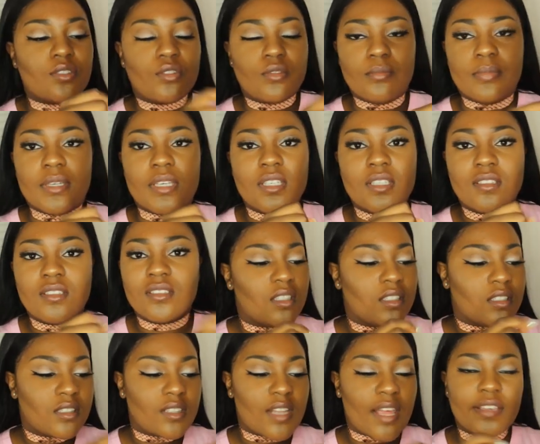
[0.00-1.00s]
too big.
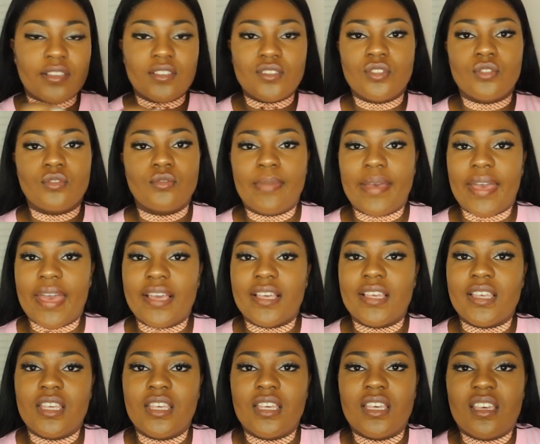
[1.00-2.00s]
It's like too
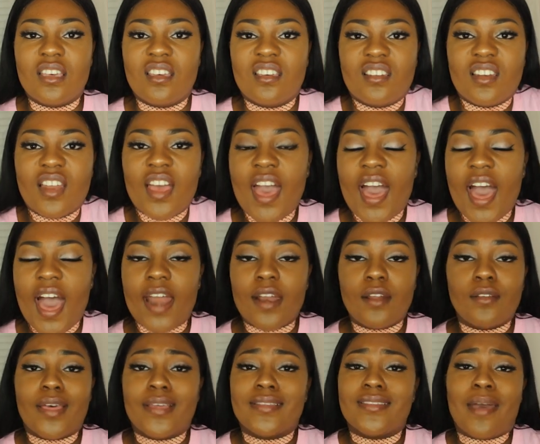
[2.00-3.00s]
baggy and I
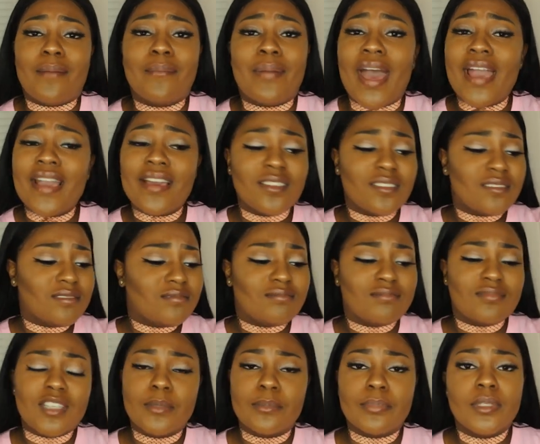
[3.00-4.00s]
don't like that. But I could
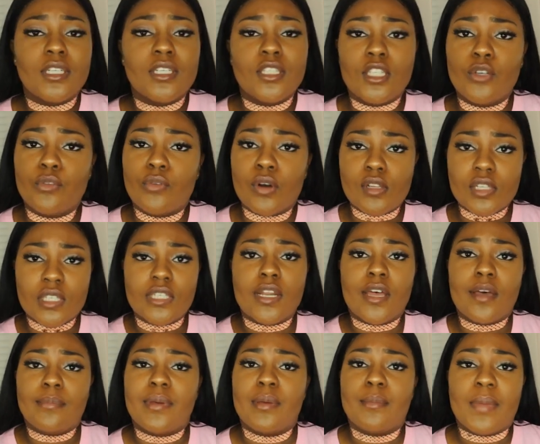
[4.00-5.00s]
completely roll it
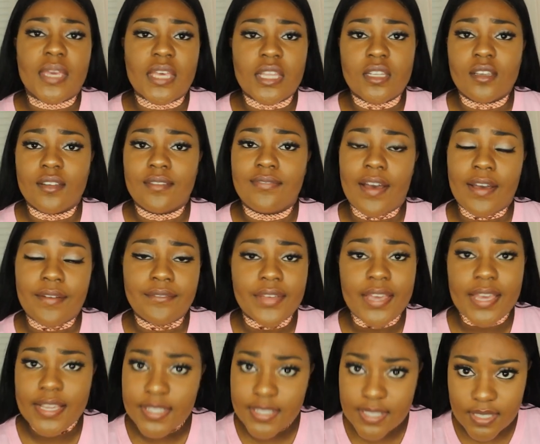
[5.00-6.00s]
up and make it look fine for
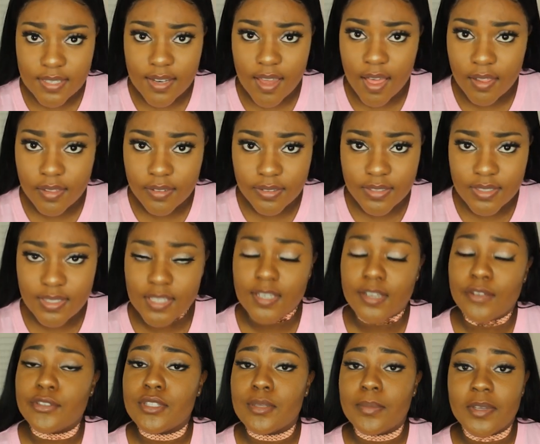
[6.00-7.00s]
$18
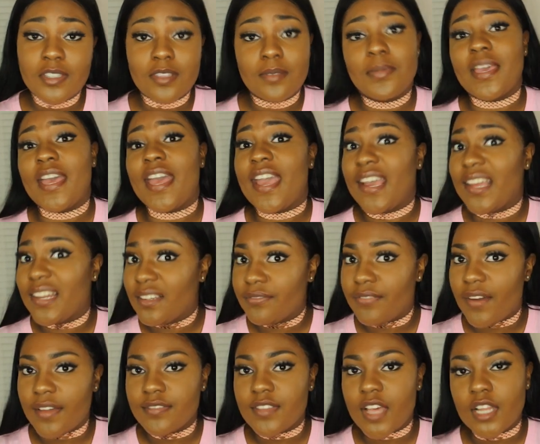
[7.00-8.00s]
and it was supposed to be an
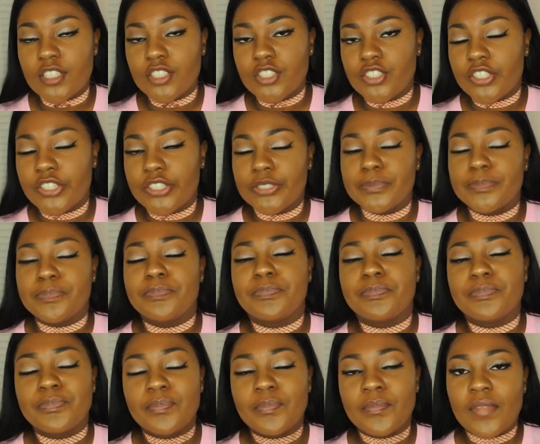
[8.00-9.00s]
$85 shirt.
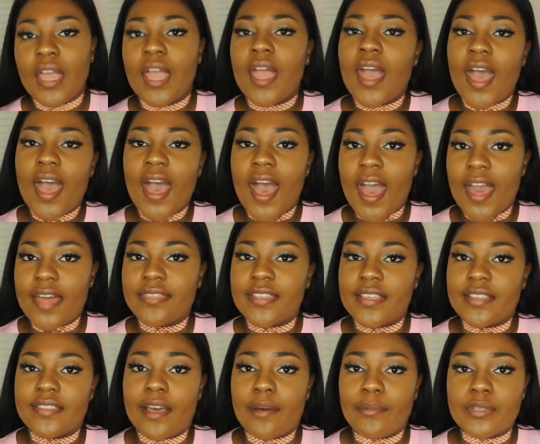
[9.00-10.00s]
I
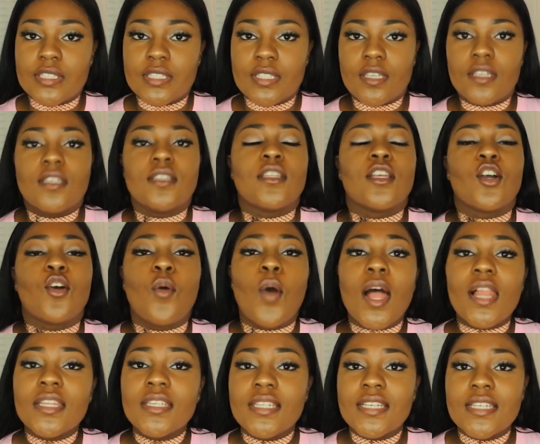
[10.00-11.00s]
think that was good. The
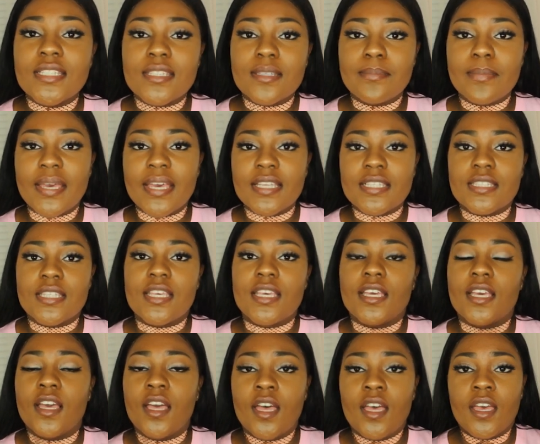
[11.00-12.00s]
quality is
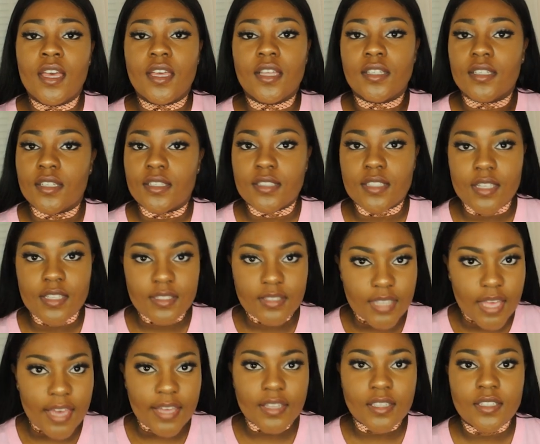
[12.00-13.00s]
amazing. It looks
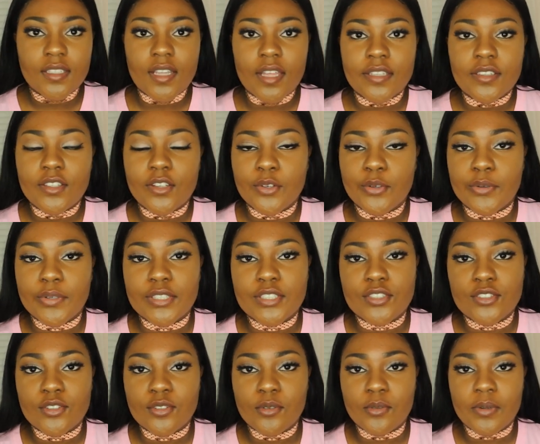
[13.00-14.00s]
exactly like the
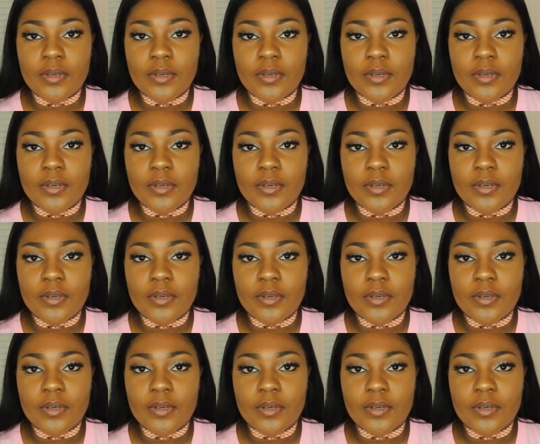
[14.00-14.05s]
original